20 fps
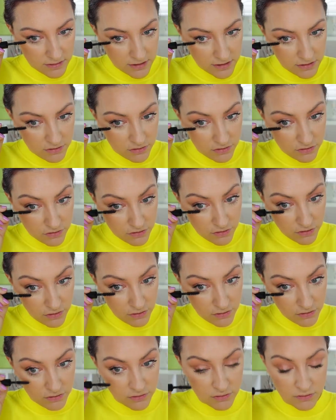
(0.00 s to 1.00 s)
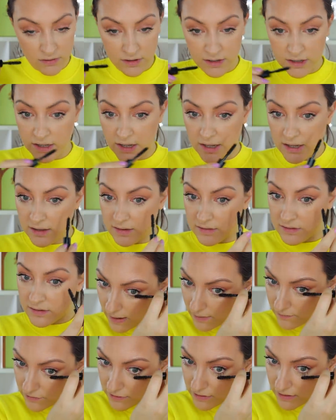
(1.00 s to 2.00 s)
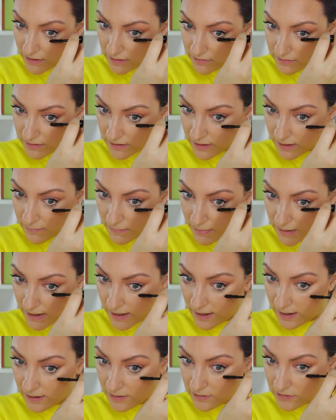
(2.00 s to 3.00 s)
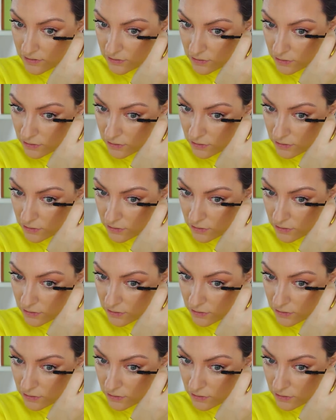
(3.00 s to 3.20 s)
these shoots or in these advertising campaigns,